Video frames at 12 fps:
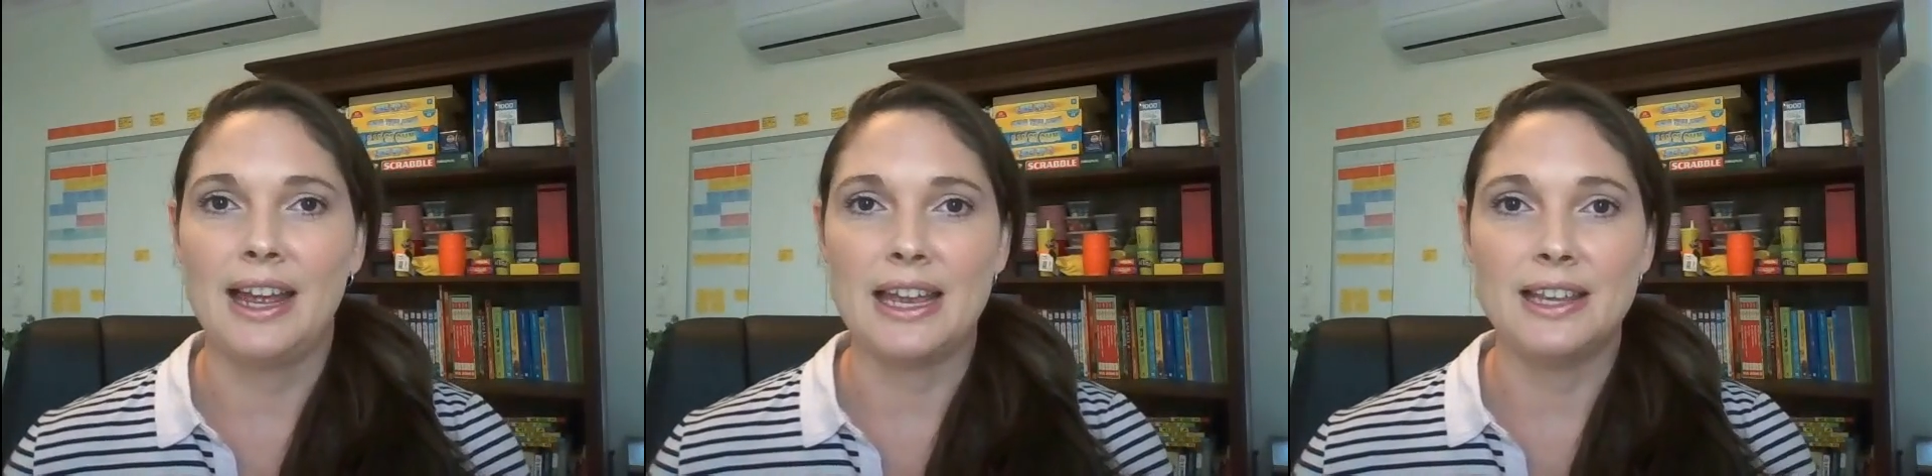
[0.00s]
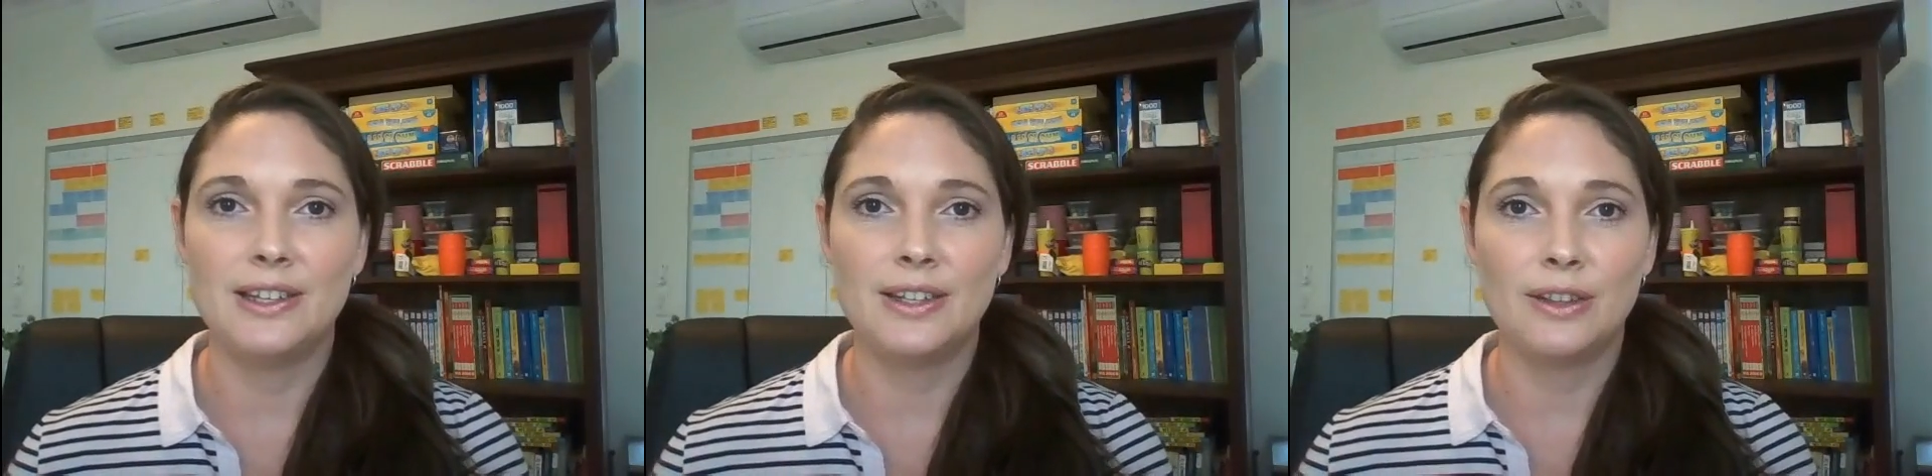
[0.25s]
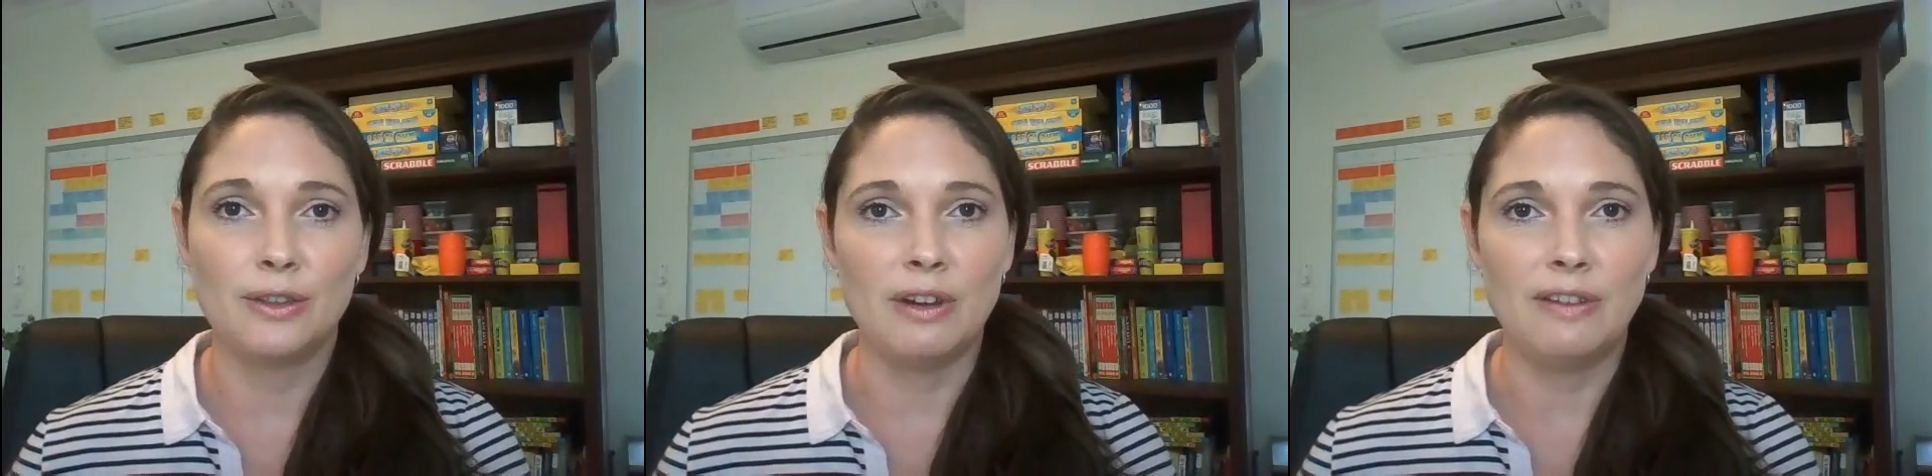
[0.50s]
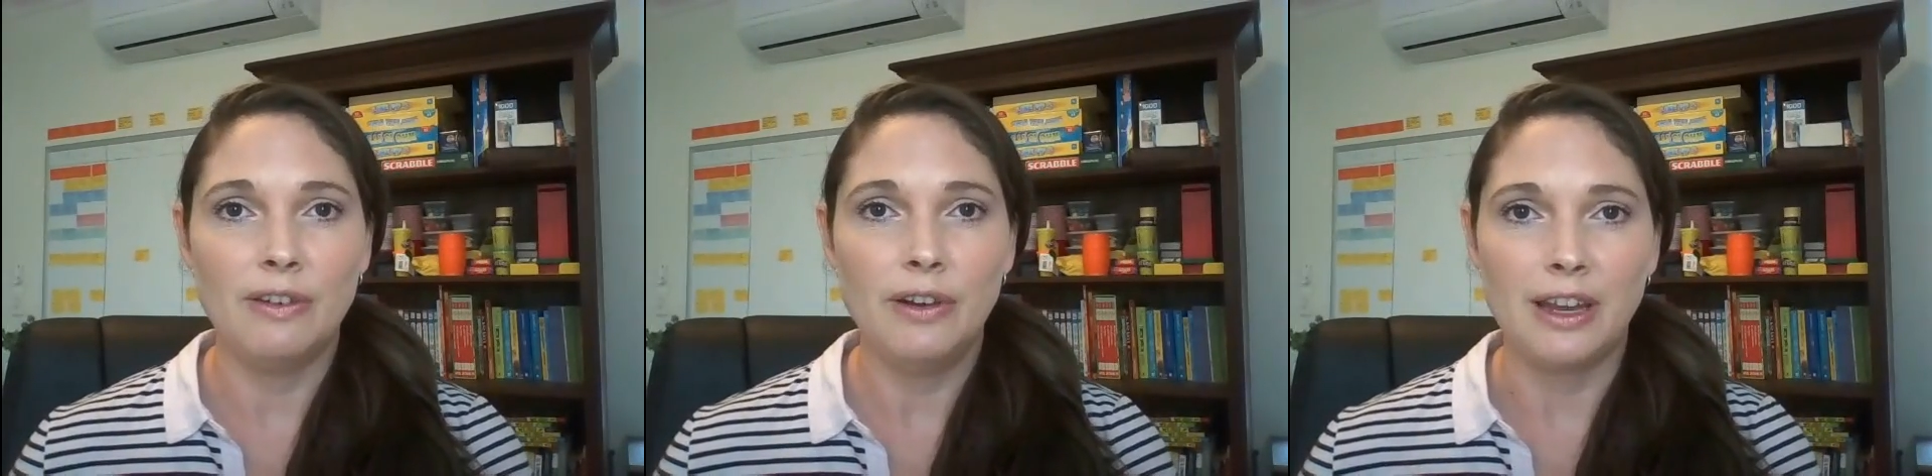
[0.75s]
has
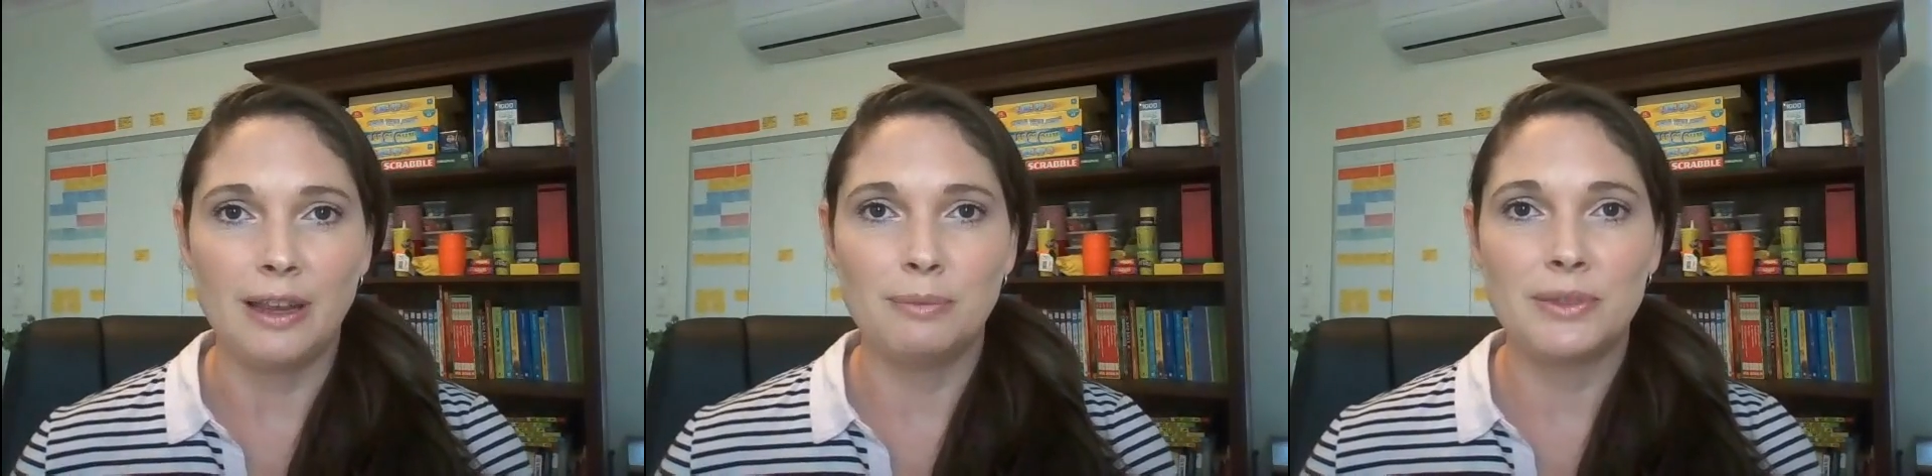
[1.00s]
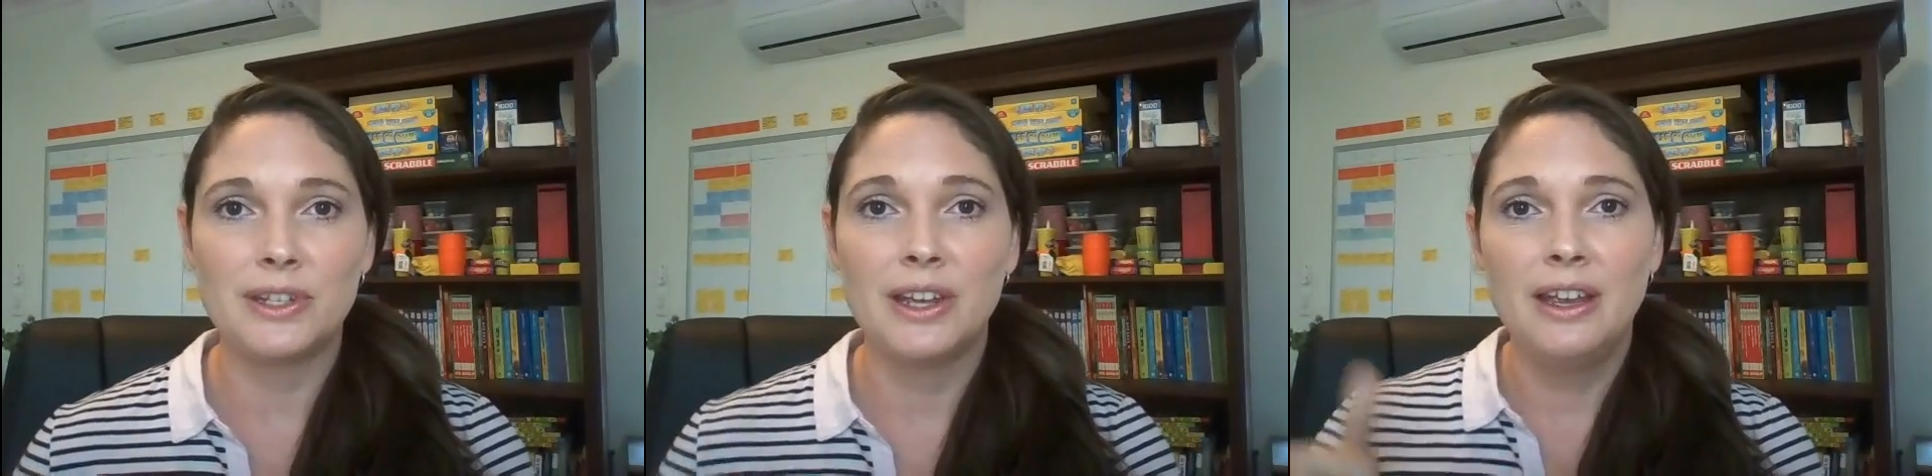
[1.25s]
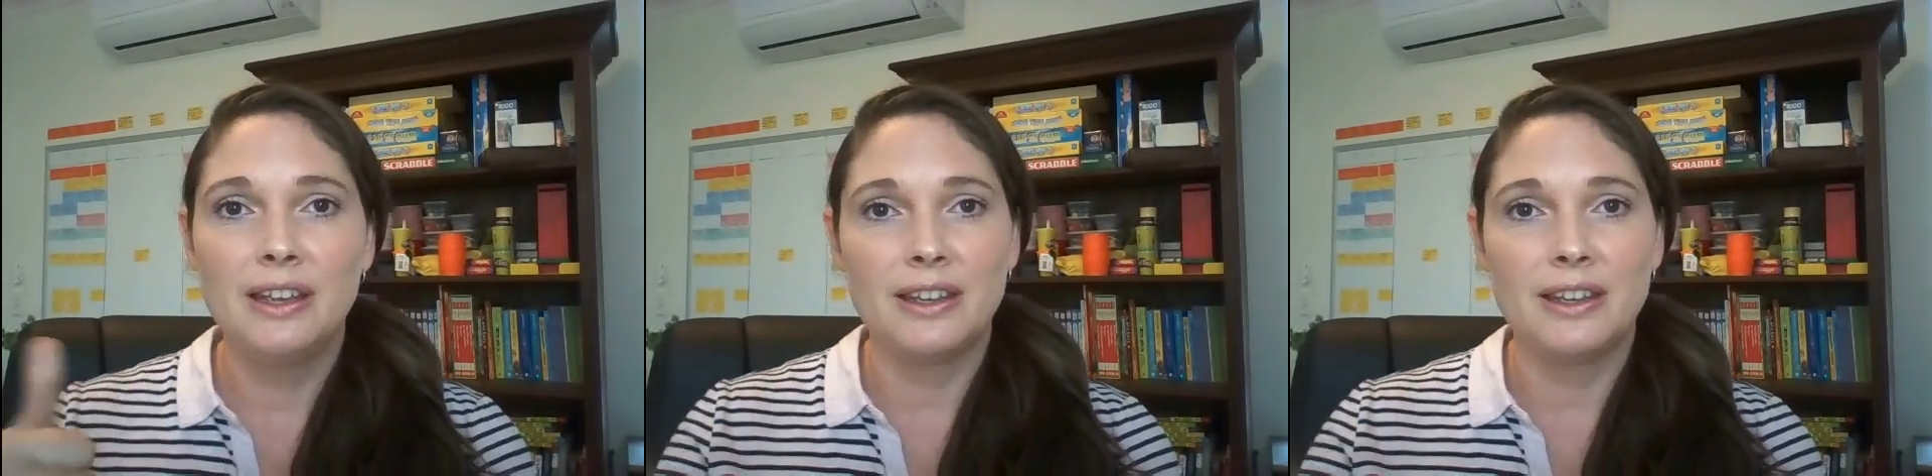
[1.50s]
3 phonemes: